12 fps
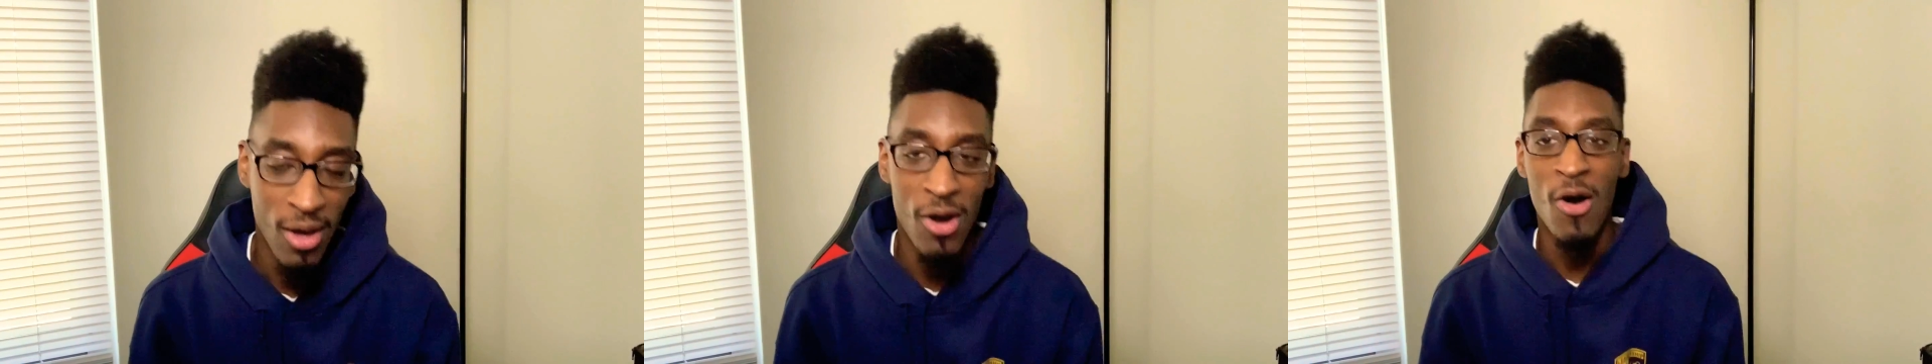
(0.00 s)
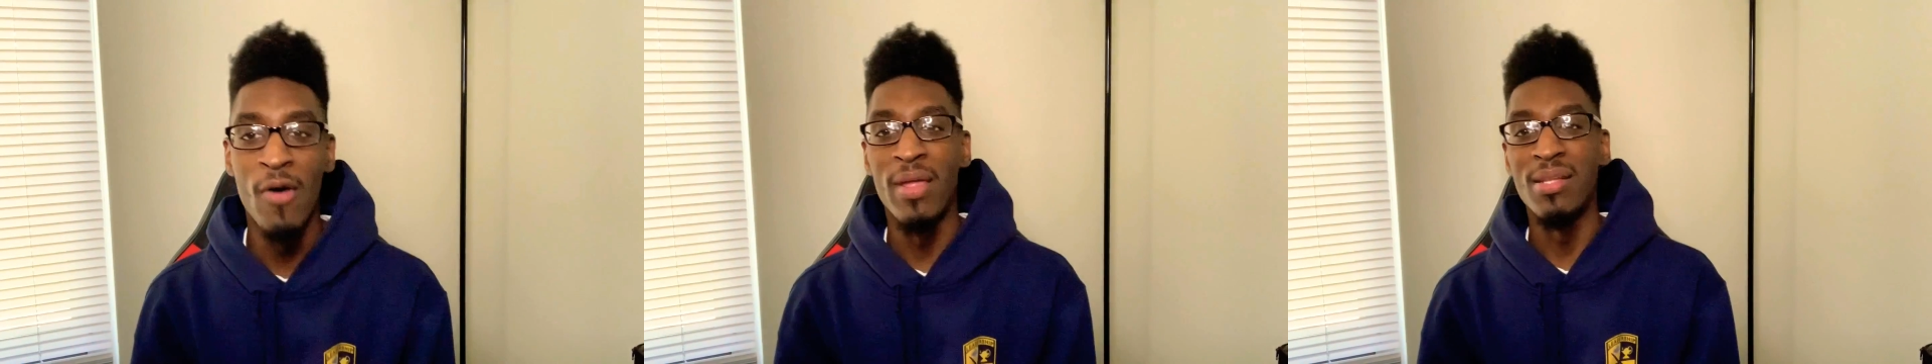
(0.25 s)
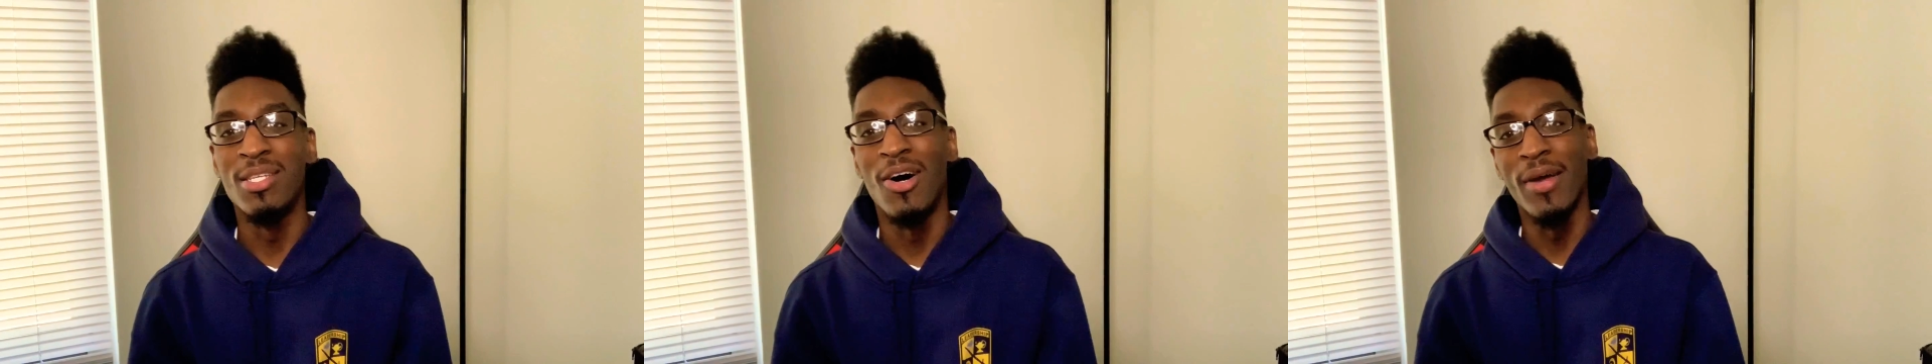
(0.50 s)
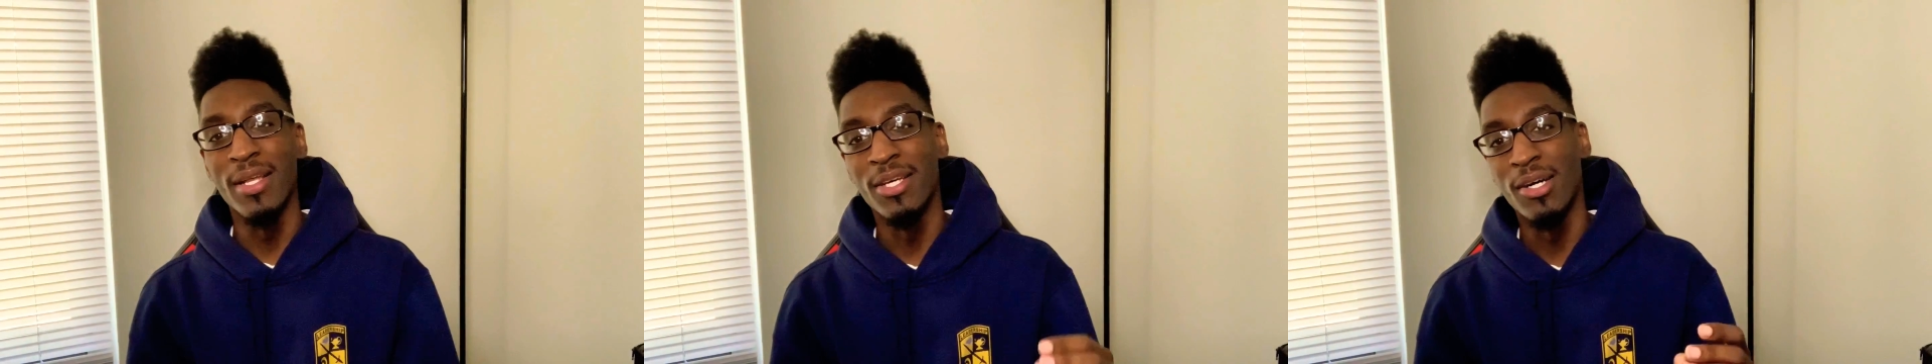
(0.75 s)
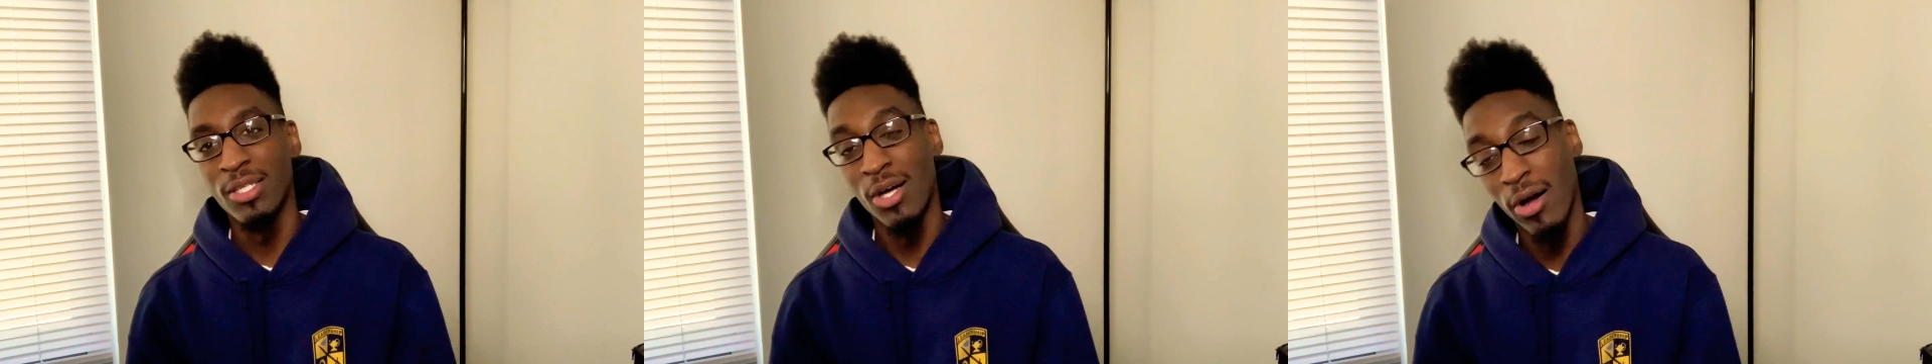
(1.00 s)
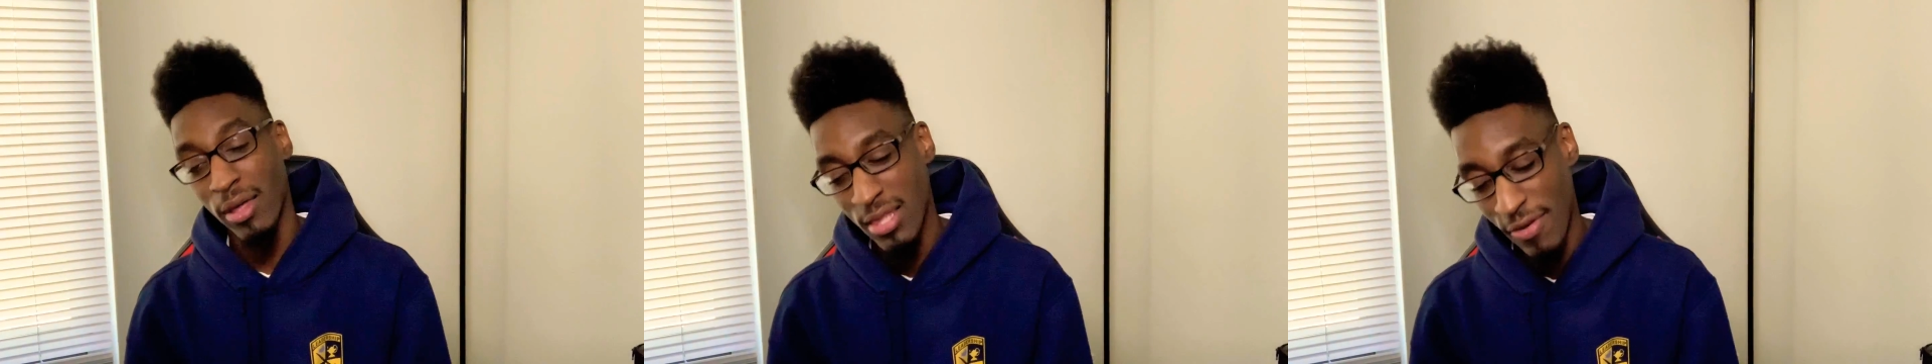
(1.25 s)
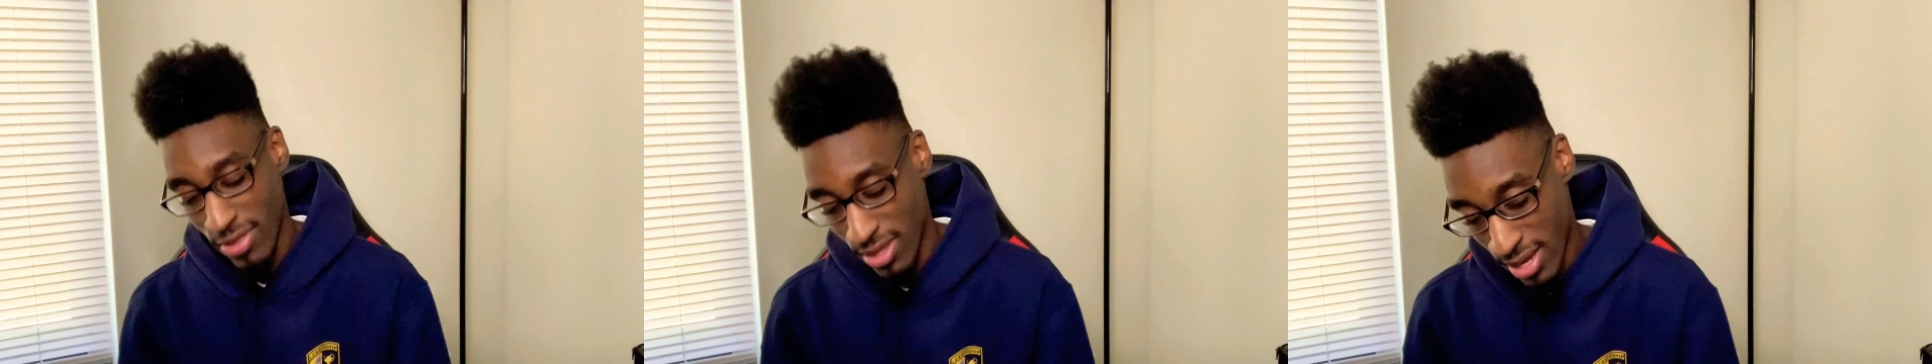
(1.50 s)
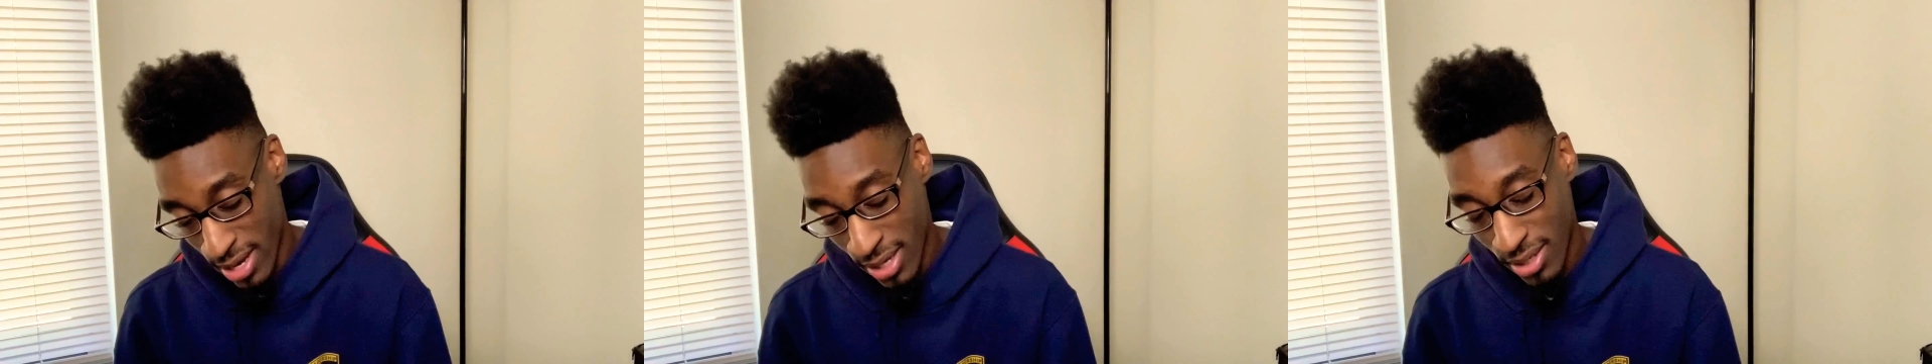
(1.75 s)
all that talk stuff is
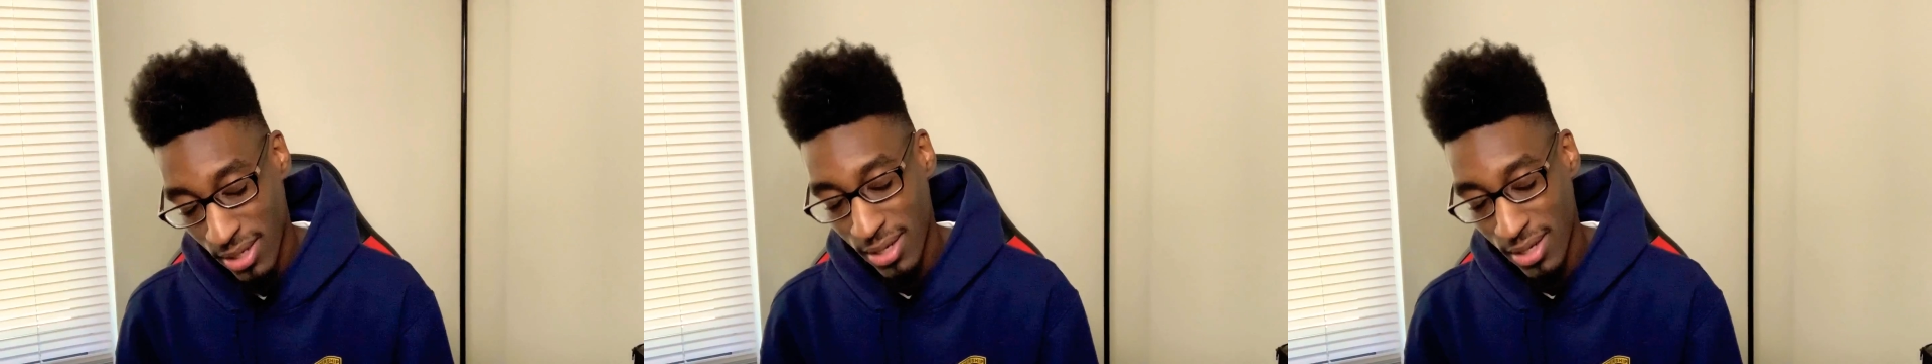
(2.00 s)
done,